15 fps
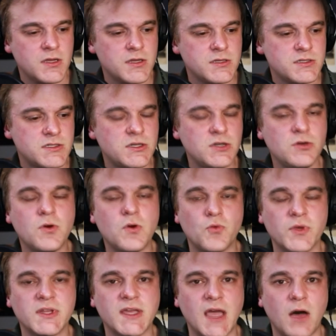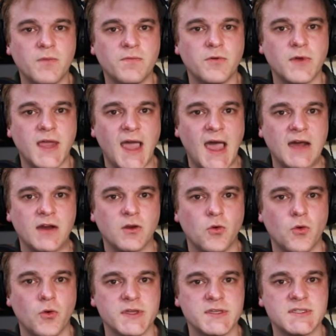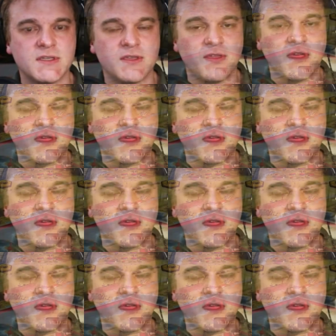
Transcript: two really helpful categories to think